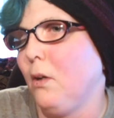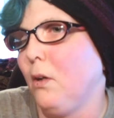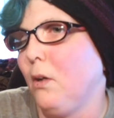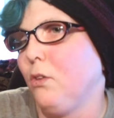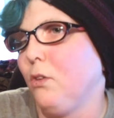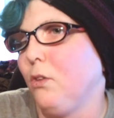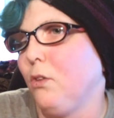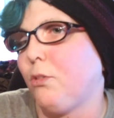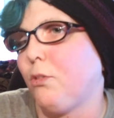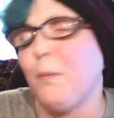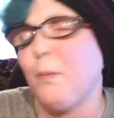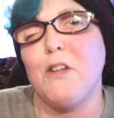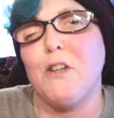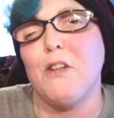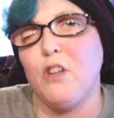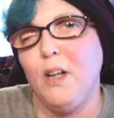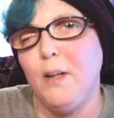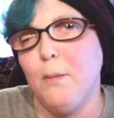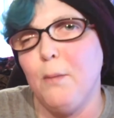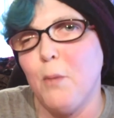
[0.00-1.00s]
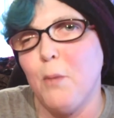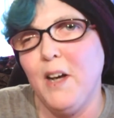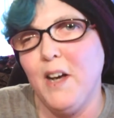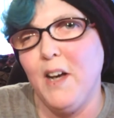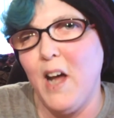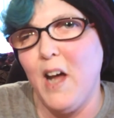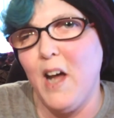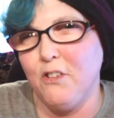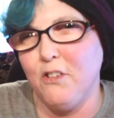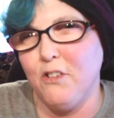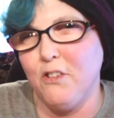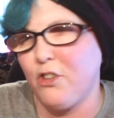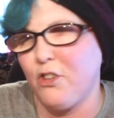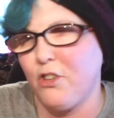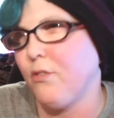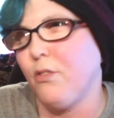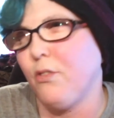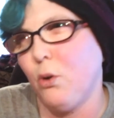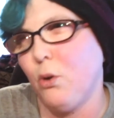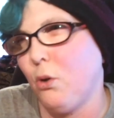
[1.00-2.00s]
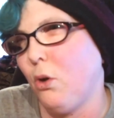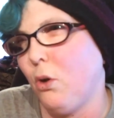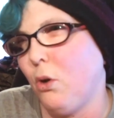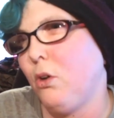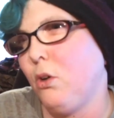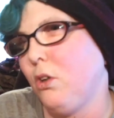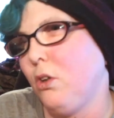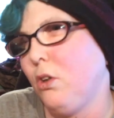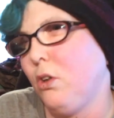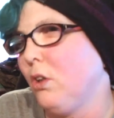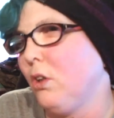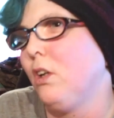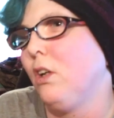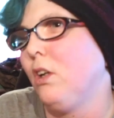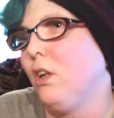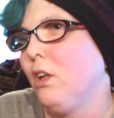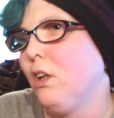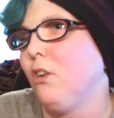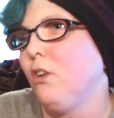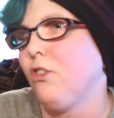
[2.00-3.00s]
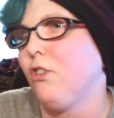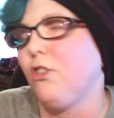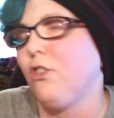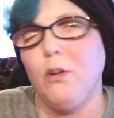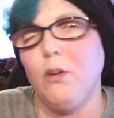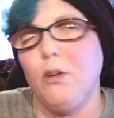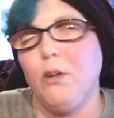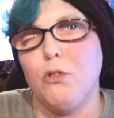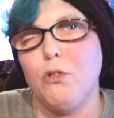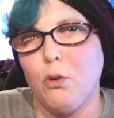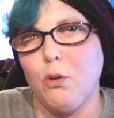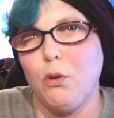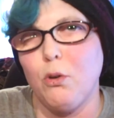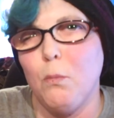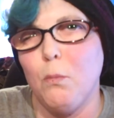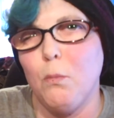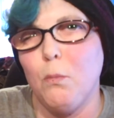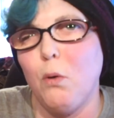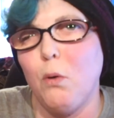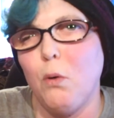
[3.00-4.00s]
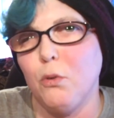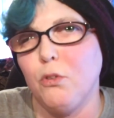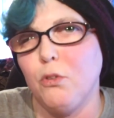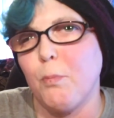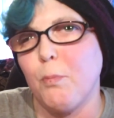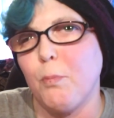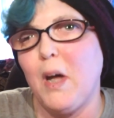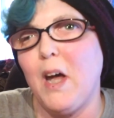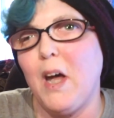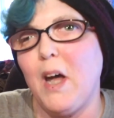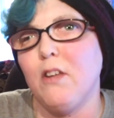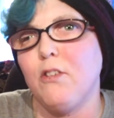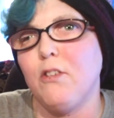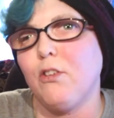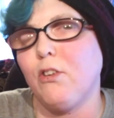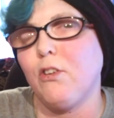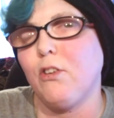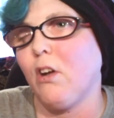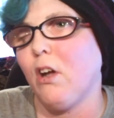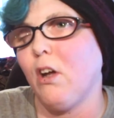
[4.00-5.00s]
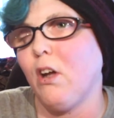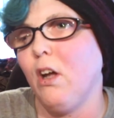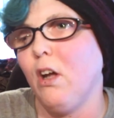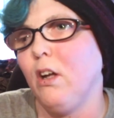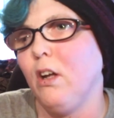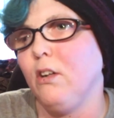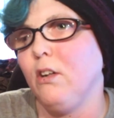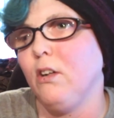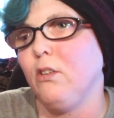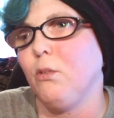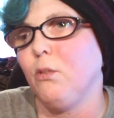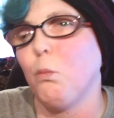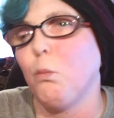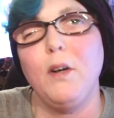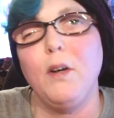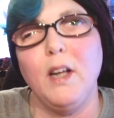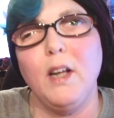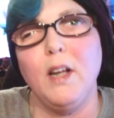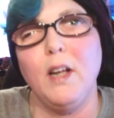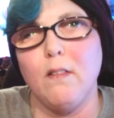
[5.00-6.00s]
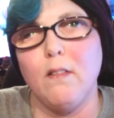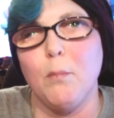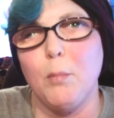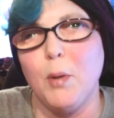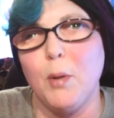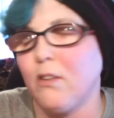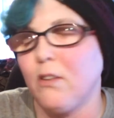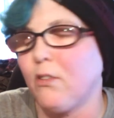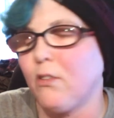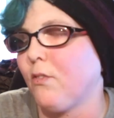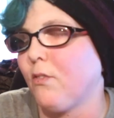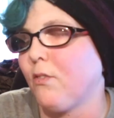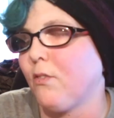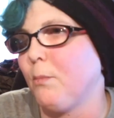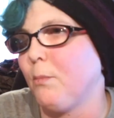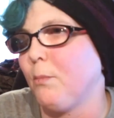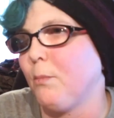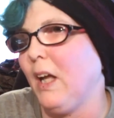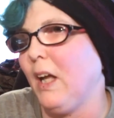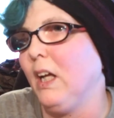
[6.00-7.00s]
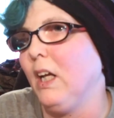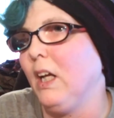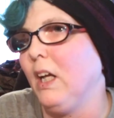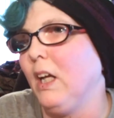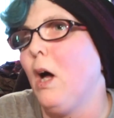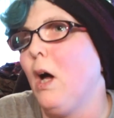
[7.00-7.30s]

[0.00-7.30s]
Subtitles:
especially my nan. She thought she was doing what was best and wanted the best for me,